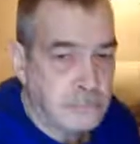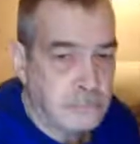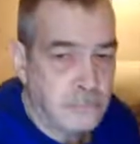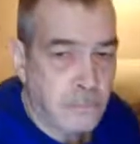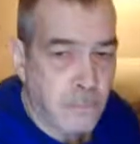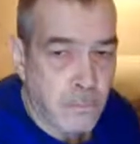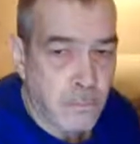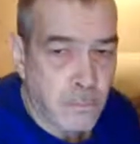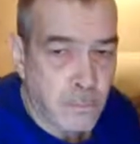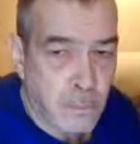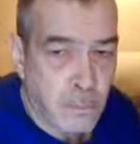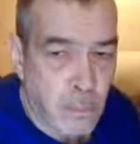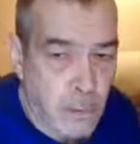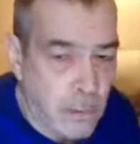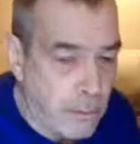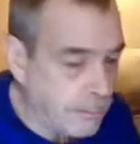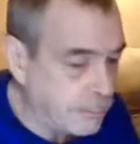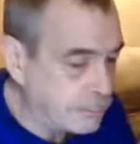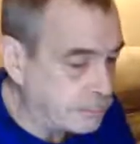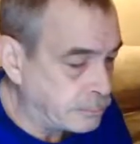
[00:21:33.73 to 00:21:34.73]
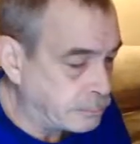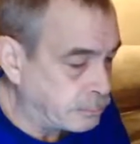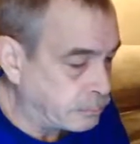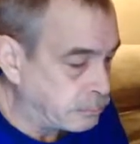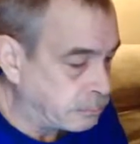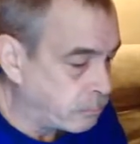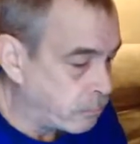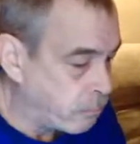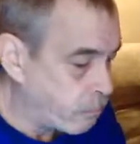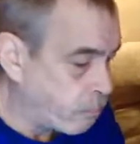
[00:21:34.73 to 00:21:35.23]
in an osprey
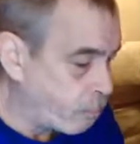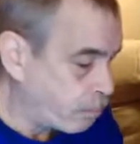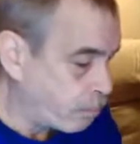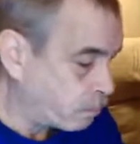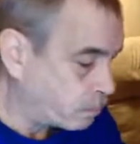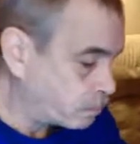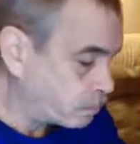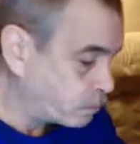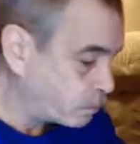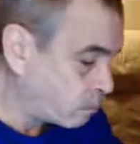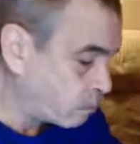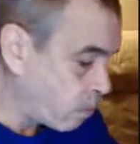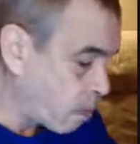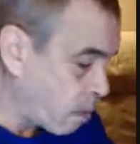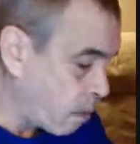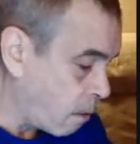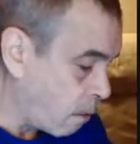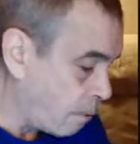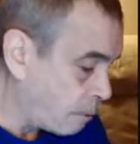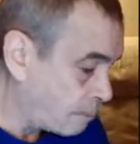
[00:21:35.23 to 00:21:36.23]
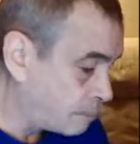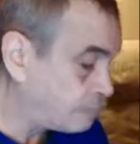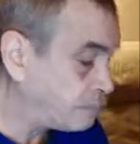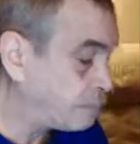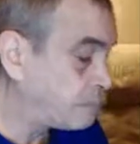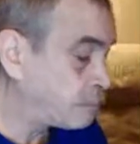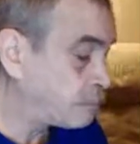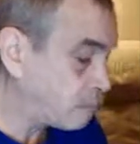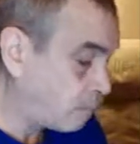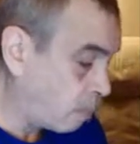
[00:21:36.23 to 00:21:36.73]
nest.
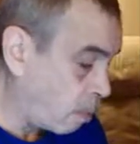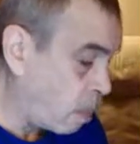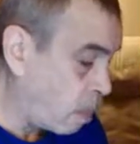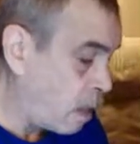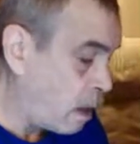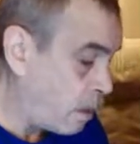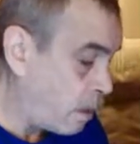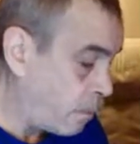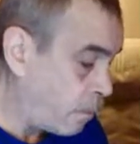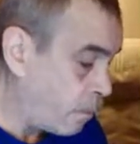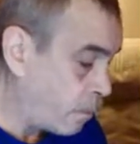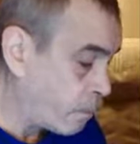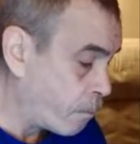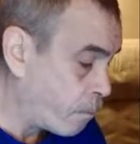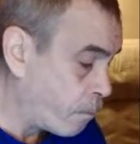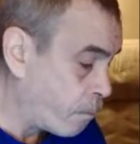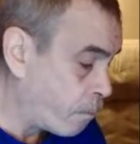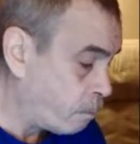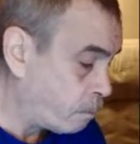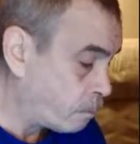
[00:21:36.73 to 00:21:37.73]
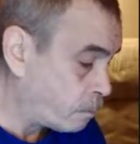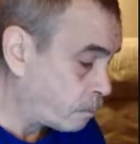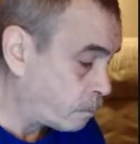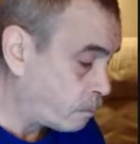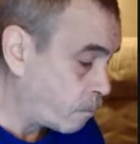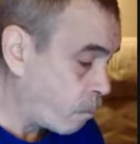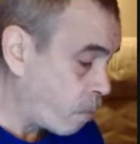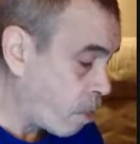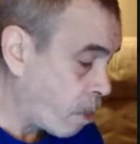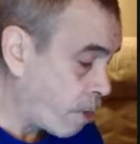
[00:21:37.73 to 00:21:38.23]
But I haven't had a chance to look at the